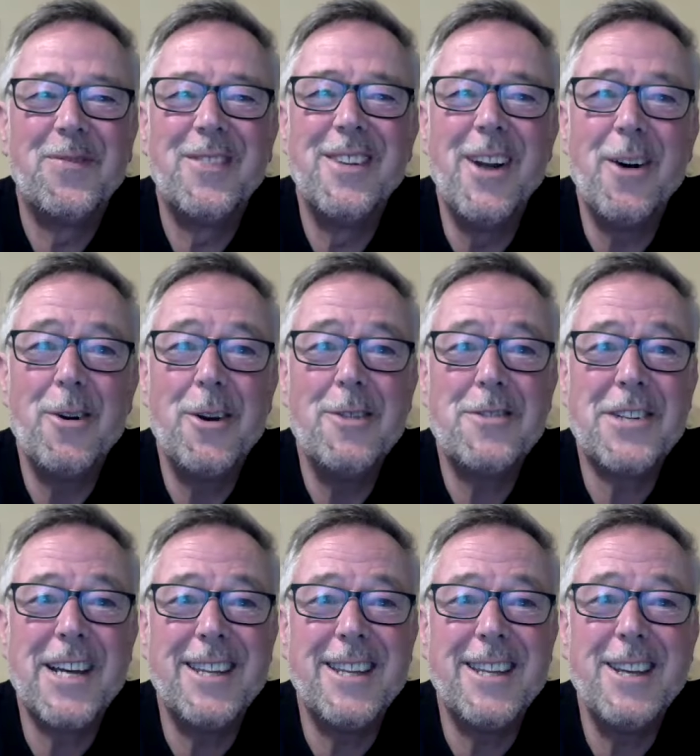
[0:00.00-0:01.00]
No, you've
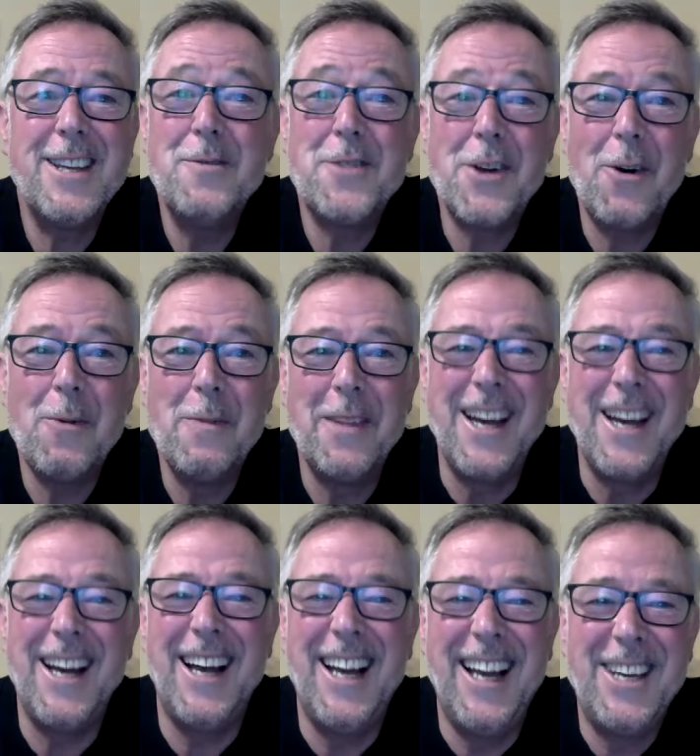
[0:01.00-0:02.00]
told me
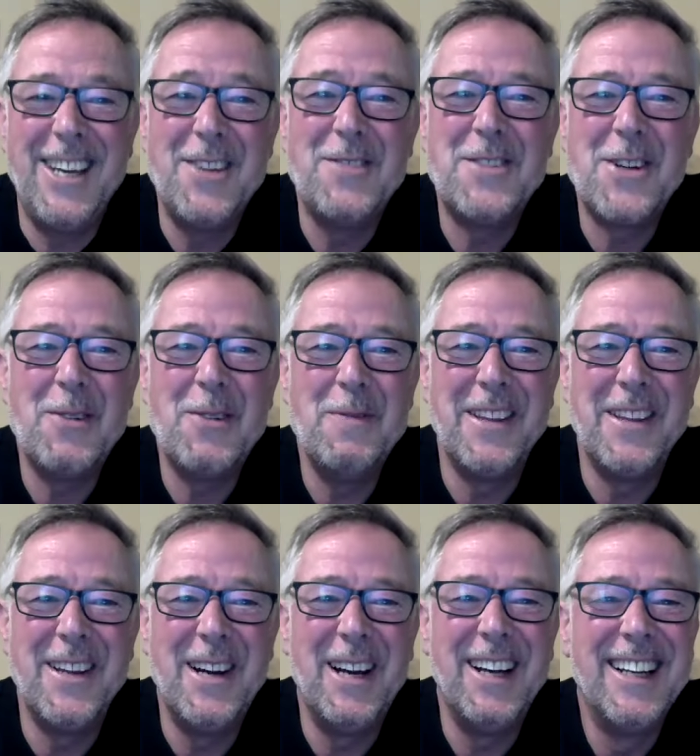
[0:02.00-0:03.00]

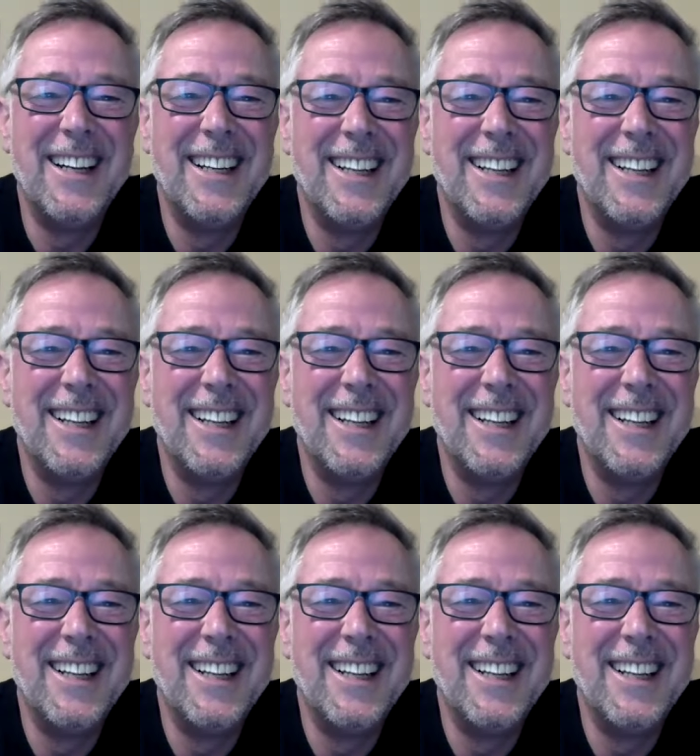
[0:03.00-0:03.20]
that.